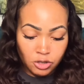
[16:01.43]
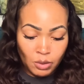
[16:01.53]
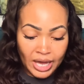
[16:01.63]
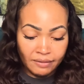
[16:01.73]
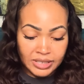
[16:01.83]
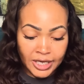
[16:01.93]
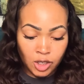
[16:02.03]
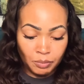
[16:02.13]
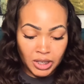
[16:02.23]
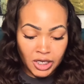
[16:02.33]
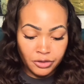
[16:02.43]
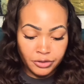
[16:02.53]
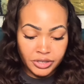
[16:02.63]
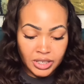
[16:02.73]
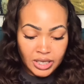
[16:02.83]
you have to help
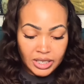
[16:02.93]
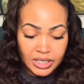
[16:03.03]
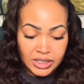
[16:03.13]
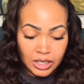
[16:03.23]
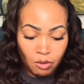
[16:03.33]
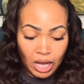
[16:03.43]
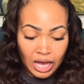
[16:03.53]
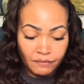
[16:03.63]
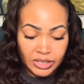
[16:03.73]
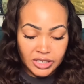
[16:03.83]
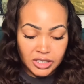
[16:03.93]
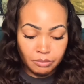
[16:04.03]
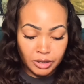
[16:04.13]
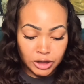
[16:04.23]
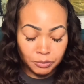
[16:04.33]
others is so obvious
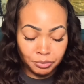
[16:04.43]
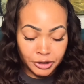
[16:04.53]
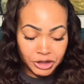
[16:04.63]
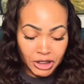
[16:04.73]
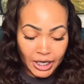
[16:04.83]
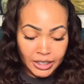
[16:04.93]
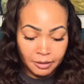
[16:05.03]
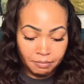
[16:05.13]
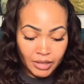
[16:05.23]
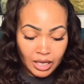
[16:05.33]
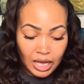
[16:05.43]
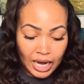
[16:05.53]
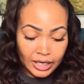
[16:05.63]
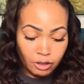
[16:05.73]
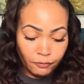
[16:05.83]
and much appreciated.
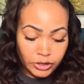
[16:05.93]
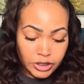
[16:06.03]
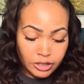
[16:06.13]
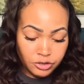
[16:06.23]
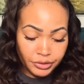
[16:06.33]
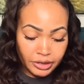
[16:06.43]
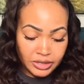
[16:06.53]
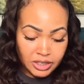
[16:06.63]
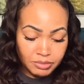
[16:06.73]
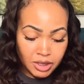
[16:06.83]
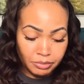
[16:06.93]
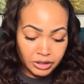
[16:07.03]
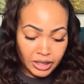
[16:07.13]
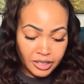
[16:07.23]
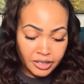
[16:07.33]
I go for surgery on September
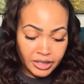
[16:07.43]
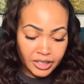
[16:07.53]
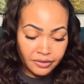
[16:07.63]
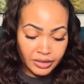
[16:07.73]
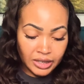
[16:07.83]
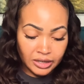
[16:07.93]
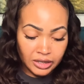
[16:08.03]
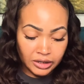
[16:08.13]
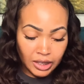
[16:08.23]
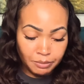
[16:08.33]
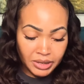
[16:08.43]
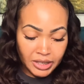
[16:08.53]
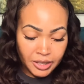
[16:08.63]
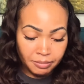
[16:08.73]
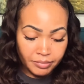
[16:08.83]
30th in
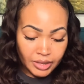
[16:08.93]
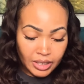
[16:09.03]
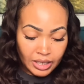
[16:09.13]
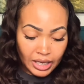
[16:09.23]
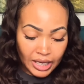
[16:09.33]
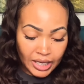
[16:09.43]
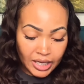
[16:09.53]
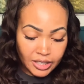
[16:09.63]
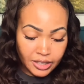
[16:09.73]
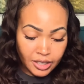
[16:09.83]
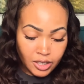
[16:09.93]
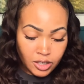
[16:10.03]
Colombia, and